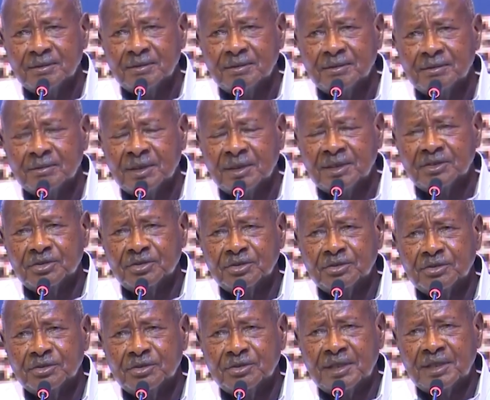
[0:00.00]
Why
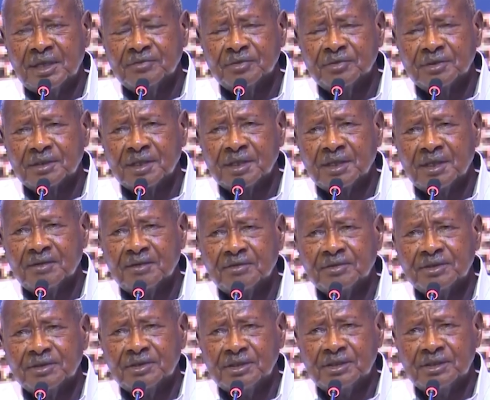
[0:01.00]
should Africa have a
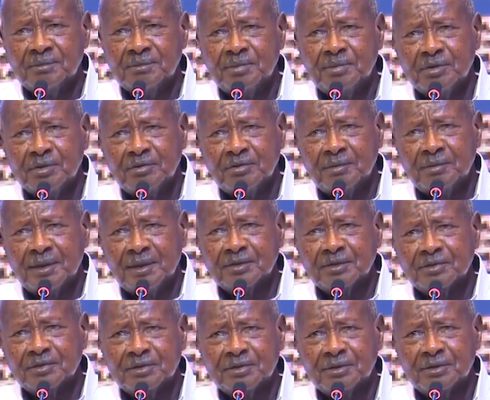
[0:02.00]
GDP of about
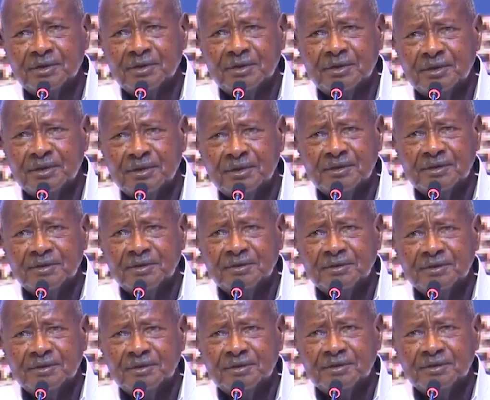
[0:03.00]

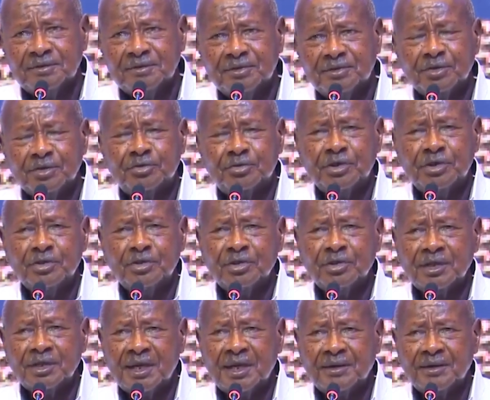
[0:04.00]
4
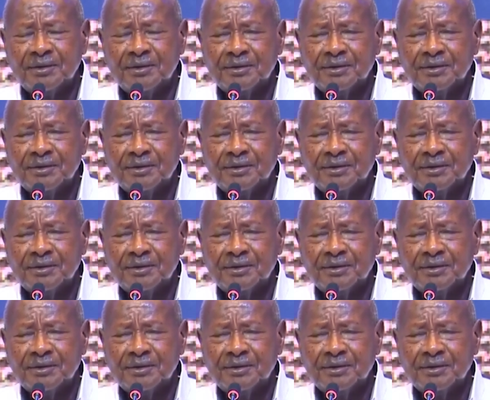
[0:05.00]
trillion now,